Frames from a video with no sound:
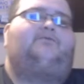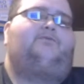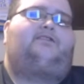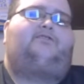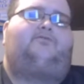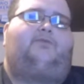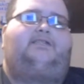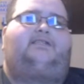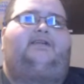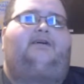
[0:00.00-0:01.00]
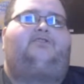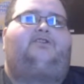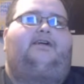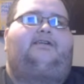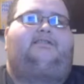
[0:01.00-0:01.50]
with great
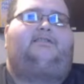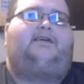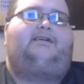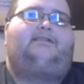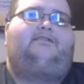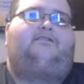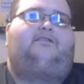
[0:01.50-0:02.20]
soundtracks that